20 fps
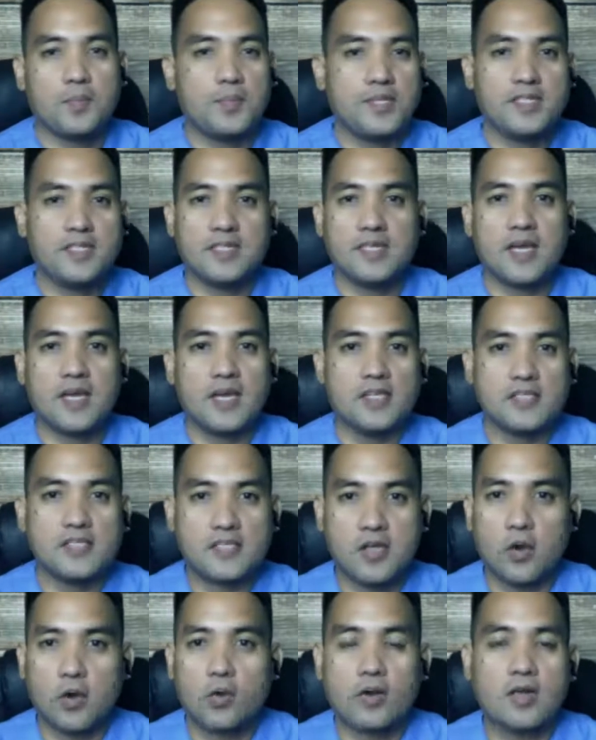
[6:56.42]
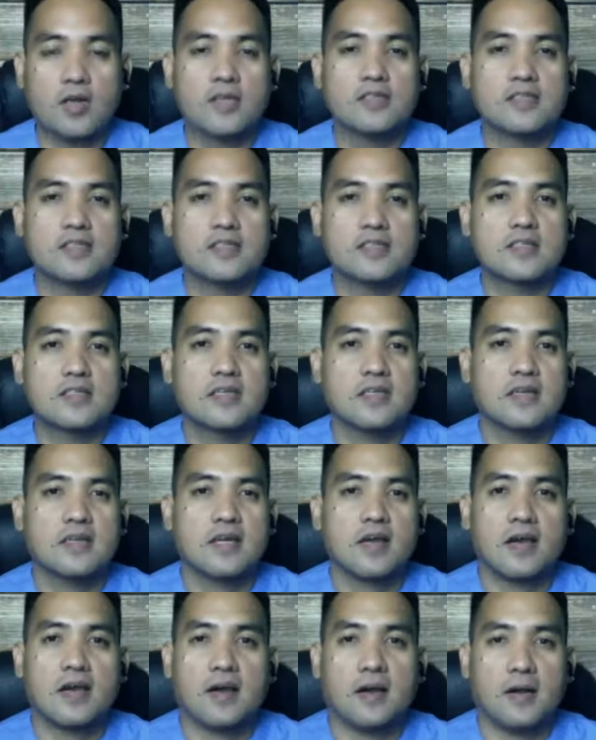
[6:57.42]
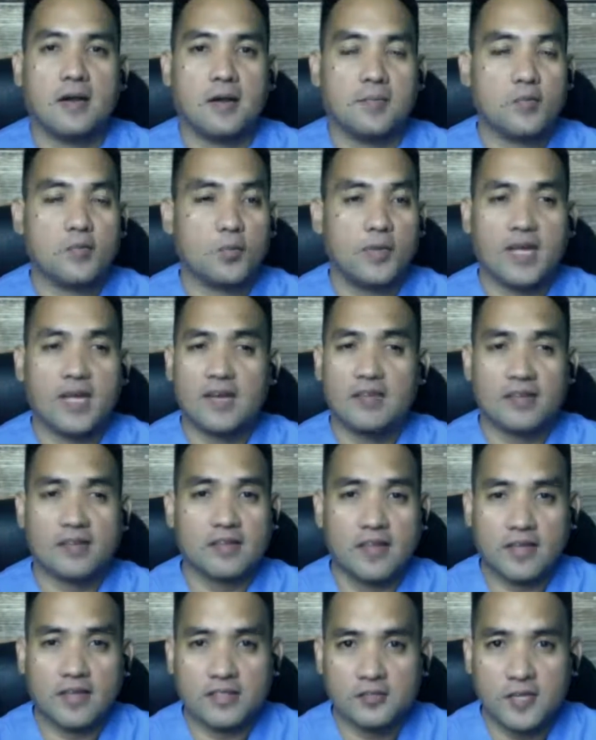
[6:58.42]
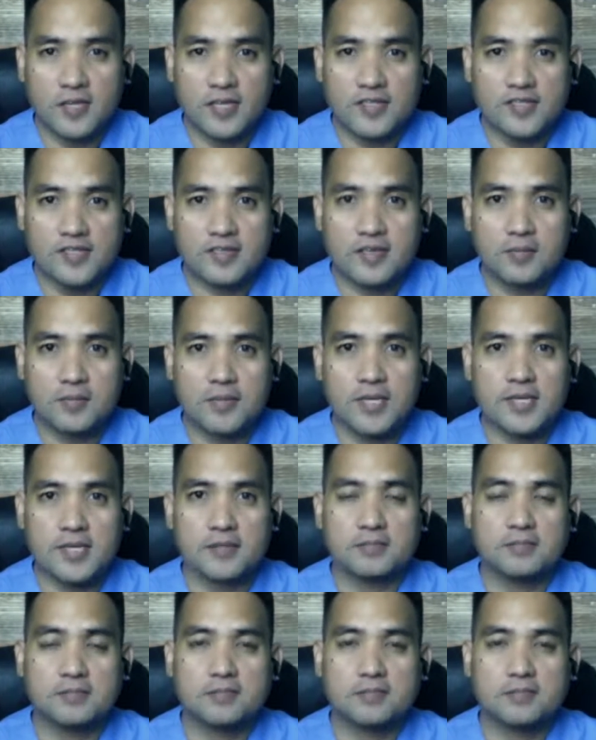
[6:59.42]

PTAs, CODAs. Do we have athletic trainers there, Mike?